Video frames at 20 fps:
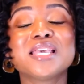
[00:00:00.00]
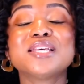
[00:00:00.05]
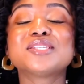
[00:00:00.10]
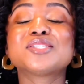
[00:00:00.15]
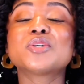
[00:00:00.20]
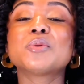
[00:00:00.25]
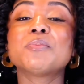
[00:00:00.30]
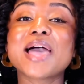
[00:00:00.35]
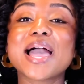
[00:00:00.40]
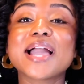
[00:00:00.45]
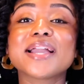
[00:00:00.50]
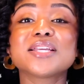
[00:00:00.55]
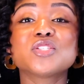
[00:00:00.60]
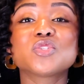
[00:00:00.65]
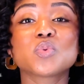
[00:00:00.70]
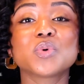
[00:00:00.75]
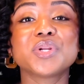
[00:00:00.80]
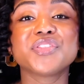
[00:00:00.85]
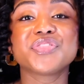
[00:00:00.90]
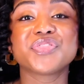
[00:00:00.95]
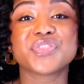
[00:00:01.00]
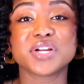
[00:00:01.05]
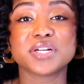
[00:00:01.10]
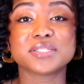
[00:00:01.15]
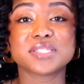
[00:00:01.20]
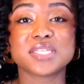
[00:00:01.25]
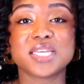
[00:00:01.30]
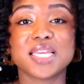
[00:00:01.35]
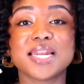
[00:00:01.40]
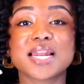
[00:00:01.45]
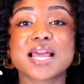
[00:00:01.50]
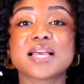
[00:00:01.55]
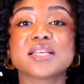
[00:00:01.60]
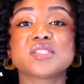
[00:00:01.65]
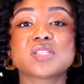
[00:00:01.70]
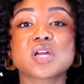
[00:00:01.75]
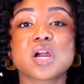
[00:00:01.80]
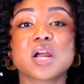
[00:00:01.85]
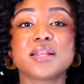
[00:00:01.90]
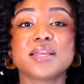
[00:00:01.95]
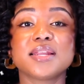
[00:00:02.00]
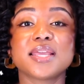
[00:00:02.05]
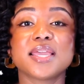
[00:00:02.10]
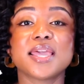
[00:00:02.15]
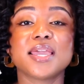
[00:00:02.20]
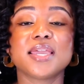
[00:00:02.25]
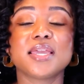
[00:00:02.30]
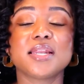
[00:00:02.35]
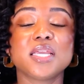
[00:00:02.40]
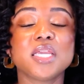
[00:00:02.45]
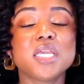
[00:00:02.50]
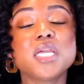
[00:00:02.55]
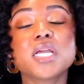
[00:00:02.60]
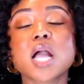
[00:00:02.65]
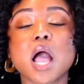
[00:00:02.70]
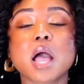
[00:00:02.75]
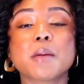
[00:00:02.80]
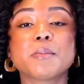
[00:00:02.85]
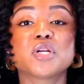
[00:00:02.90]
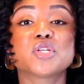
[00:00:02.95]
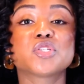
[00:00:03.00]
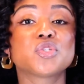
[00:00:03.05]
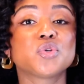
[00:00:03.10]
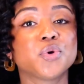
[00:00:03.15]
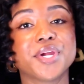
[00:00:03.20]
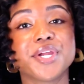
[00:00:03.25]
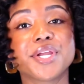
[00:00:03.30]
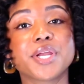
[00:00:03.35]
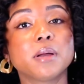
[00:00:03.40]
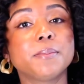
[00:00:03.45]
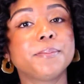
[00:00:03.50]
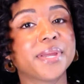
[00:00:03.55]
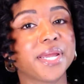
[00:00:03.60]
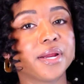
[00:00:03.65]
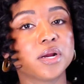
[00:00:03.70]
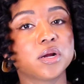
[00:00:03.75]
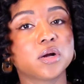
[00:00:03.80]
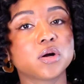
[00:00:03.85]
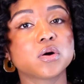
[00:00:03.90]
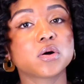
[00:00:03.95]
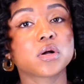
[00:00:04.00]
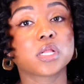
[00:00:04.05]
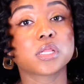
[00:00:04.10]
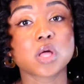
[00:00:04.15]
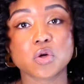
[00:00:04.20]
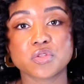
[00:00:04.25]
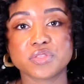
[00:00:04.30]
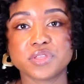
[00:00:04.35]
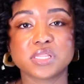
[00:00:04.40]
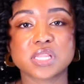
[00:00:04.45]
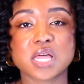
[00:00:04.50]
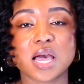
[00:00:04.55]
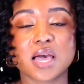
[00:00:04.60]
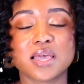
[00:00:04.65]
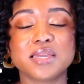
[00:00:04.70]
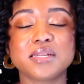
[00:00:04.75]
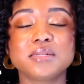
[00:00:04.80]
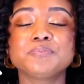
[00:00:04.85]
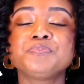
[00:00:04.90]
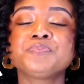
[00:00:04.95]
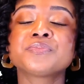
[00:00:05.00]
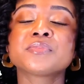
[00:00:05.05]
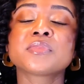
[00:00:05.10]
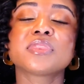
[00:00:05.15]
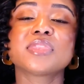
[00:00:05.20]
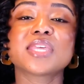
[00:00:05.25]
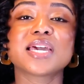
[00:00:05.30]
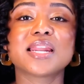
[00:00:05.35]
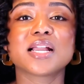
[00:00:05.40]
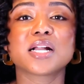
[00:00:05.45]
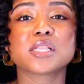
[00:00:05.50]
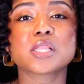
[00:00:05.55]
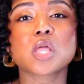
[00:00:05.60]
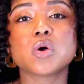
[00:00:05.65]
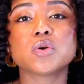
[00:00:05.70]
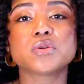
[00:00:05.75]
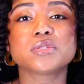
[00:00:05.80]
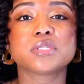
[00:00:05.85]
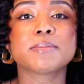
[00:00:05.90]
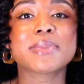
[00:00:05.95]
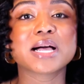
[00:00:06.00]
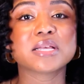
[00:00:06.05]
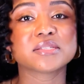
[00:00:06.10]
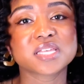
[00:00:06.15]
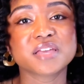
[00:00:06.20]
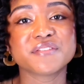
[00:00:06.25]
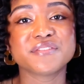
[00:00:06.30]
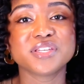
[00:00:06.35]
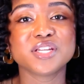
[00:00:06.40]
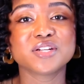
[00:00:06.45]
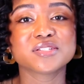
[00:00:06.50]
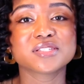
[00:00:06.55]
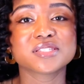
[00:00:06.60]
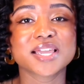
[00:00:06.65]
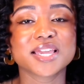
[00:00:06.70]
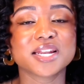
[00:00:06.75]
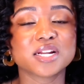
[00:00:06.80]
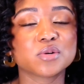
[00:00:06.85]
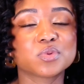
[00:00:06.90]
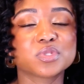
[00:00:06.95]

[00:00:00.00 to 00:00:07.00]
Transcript: So back in 2013, I started an e-commerce Greek apparel clothing line that I closed about 7 years later.